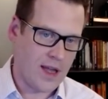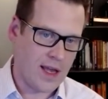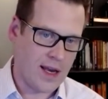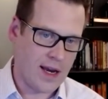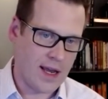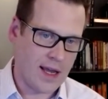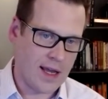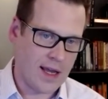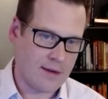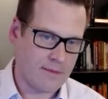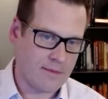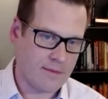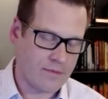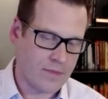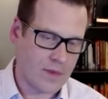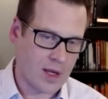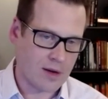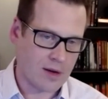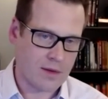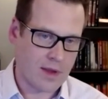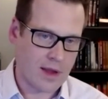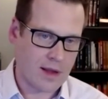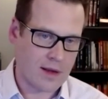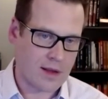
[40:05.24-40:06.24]
feeding,
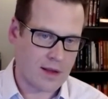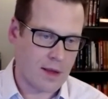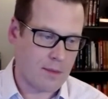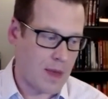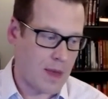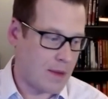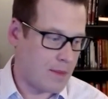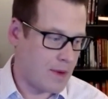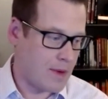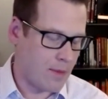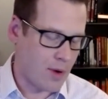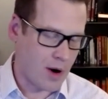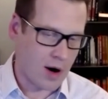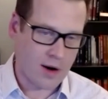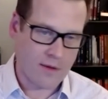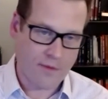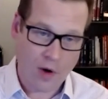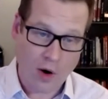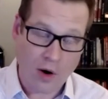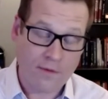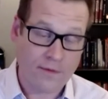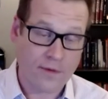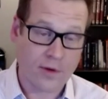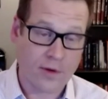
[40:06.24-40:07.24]
that may be part of
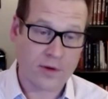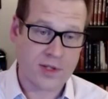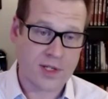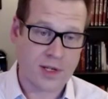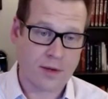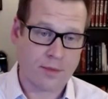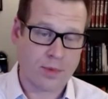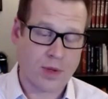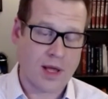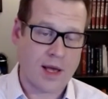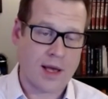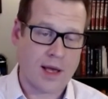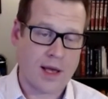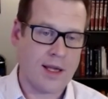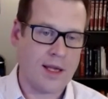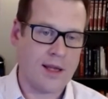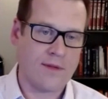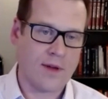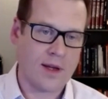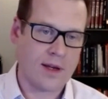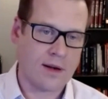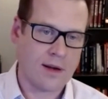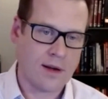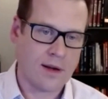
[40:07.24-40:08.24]
our food supply
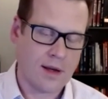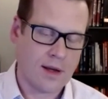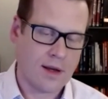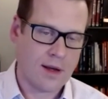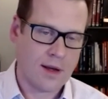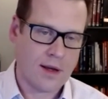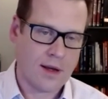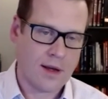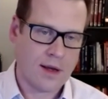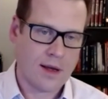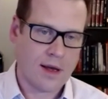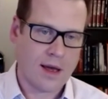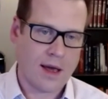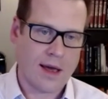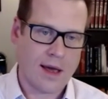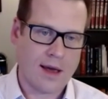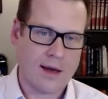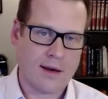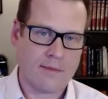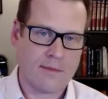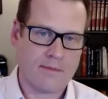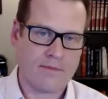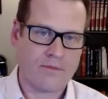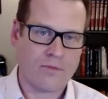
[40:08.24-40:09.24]
even,
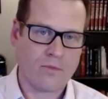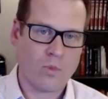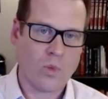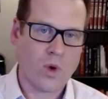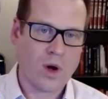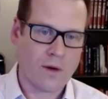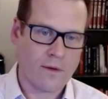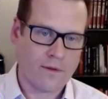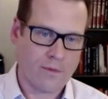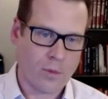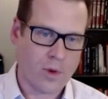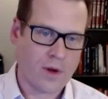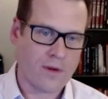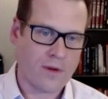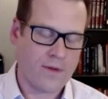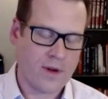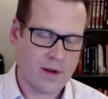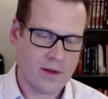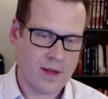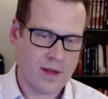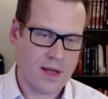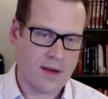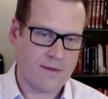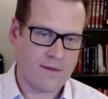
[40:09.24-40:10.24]
will
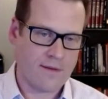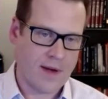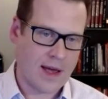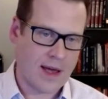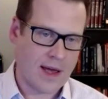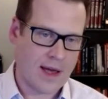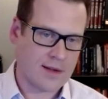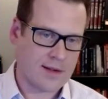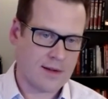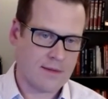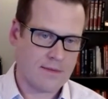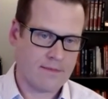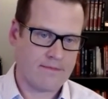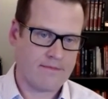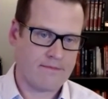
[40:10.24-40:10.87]
feel the effect.